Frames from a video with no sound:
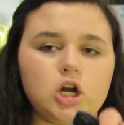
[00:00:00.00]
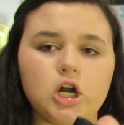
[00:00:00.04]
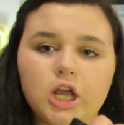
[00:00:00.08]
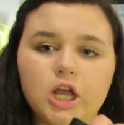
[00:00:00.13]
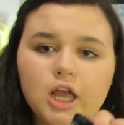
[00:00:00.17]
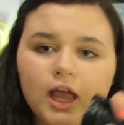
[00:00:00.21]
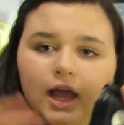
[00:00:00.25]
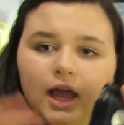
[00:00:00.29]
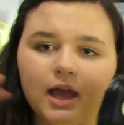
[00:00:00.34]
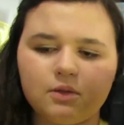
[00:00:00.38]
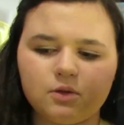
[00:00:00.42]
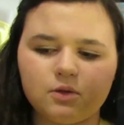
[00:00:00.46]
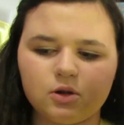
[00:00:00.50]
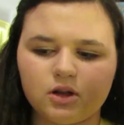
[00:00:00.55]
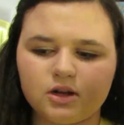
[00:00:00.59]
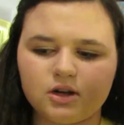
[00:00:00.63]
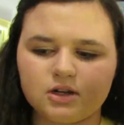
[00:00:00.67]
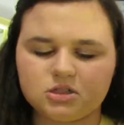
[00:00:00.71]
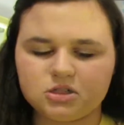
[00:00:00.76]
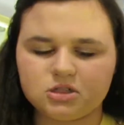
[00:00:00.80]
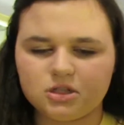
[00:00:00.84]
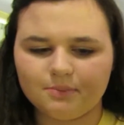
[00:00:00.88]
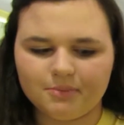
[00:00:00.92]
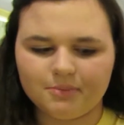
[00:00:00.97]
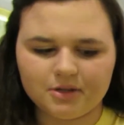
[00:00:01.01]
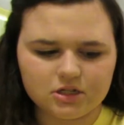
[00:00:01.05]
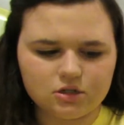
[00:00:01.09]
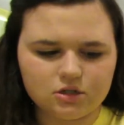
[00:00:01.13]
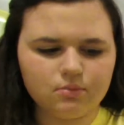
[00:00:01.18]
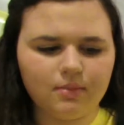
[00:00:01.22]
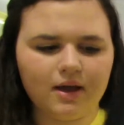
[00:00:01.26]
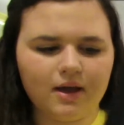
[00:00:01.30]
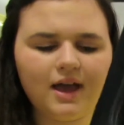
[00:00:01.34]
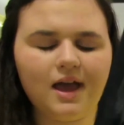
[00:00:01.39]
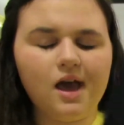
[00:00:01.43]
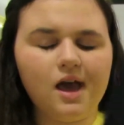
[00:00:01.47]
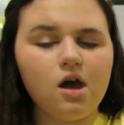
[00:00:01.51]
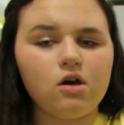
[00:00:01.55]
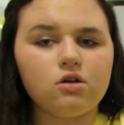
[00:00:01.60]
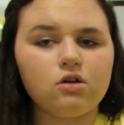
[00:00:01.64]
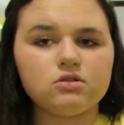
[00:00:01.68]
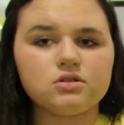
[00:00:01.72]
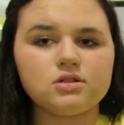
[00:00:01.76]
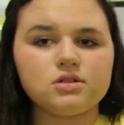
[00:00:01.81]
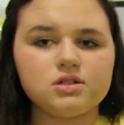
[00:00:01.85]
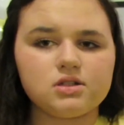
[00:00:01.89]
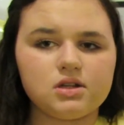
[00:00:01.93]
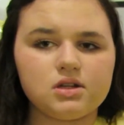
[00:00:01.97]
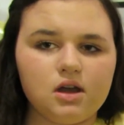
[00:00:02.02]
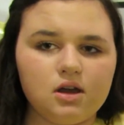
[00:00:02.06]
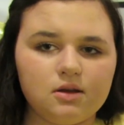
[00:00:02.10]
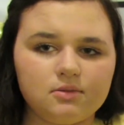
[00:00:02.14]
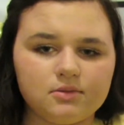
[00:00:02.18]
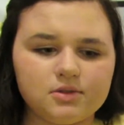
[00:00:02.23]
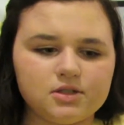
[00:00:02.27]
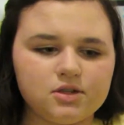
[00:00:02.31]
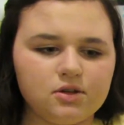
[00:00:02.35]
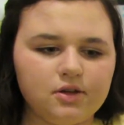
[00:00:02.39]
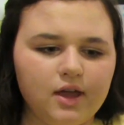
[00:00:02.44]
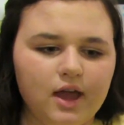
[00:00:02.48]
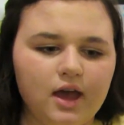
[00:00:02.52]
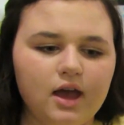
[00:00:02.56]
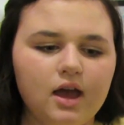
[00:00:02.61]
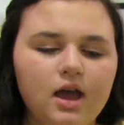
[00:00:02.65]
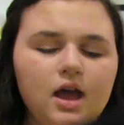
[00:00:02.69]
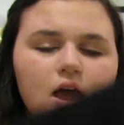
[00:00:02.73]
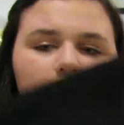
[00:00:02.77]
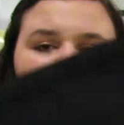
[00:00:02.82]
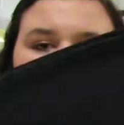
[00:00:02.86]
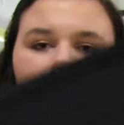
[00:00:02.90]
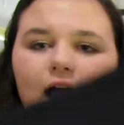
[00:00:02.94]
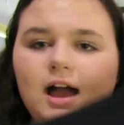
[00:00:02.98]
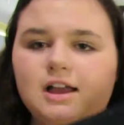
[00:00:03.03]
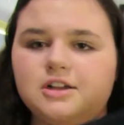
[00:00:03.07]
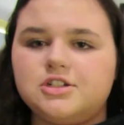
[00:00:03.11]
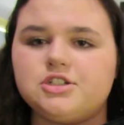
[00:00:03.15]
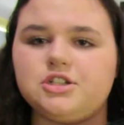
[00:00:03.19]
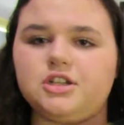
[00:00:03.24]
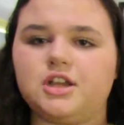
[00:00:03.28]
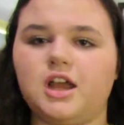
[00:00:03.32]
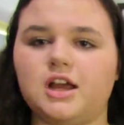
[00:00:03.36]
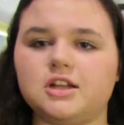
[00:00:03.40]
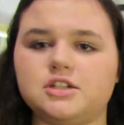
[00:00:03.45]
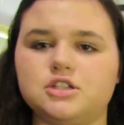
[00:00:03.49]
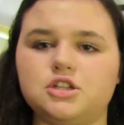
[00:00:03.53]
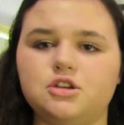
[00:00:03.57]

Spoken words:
and they're gonna ship it to my house. So yeah, I actually got